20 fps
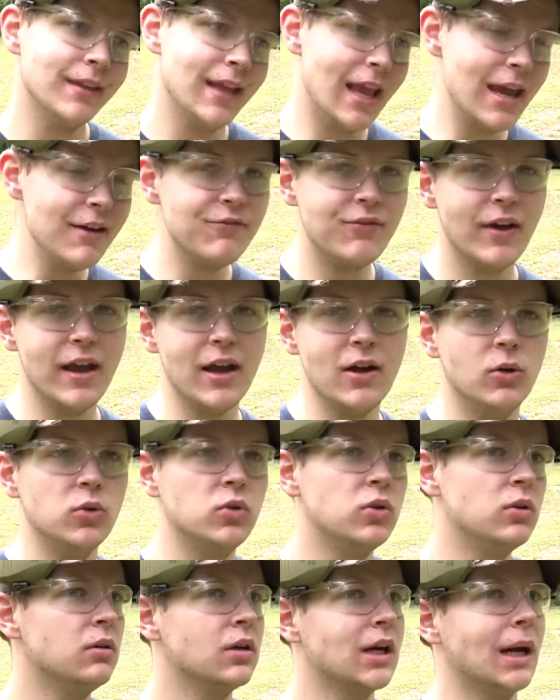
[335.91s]
It failed
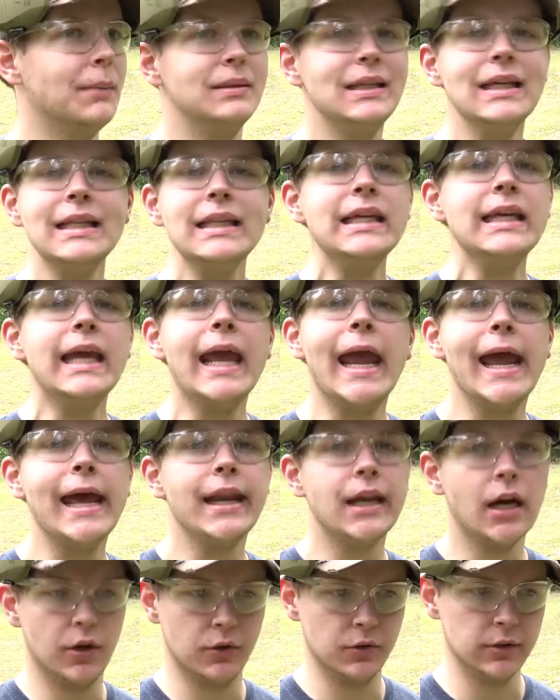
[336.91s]
completely
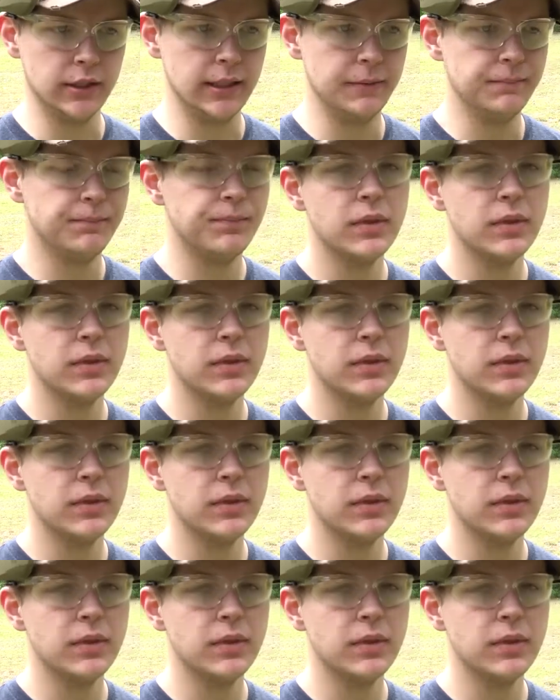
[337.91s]
and utterly.